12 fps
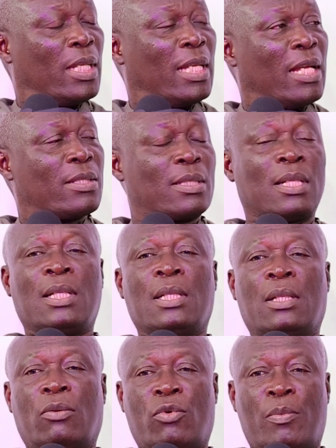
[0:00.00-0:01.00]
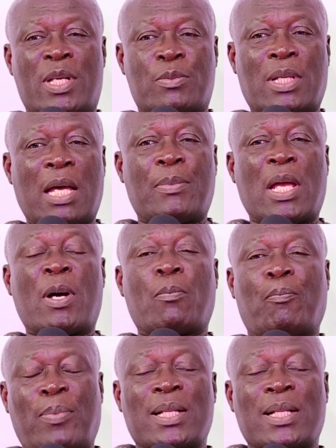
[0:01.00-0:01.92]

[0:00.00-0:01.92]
the deaths, we must be happy about.